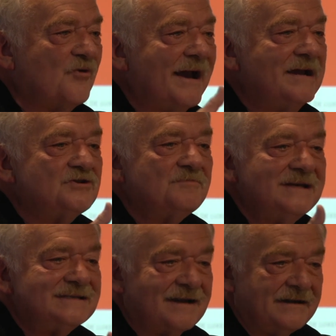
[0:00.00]
trying to
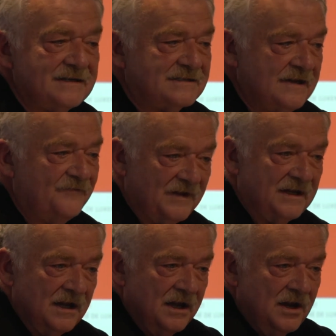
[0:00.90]
be
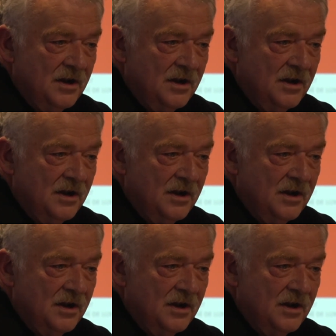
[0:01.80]
scientific,